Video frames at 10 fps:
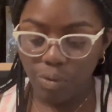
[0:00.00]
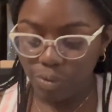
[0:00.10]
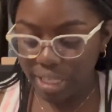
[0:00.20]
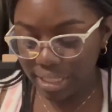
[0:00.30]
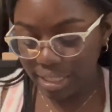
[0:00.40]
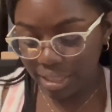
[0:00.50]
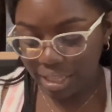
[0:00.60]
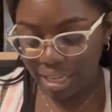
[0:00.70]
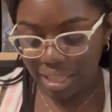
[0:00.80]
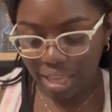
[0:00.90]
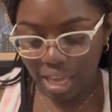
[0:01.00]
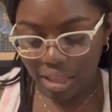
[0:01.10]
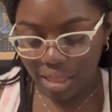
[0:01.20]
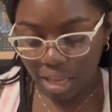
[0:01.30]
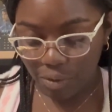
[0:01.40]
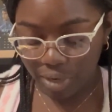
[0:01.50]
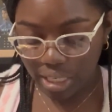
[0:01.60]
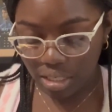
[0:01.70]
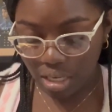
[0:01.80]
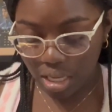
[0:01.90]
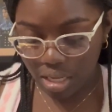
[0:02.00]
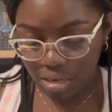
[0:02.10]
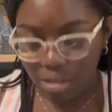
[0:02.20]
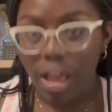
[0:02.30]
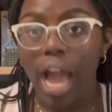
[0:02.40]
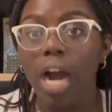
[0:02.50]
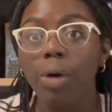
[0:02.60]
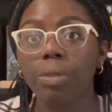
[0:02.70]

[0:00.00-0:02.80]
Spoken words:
recently, they redid how